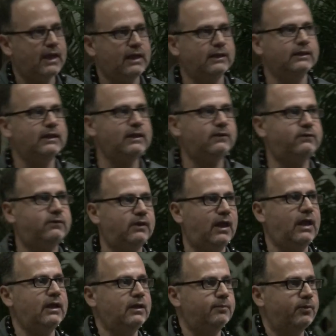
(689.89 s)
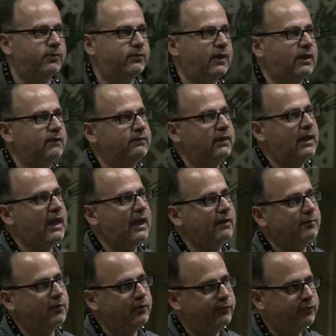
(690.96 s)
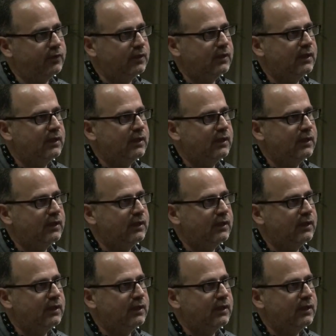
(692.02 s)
at least 80% of the animals,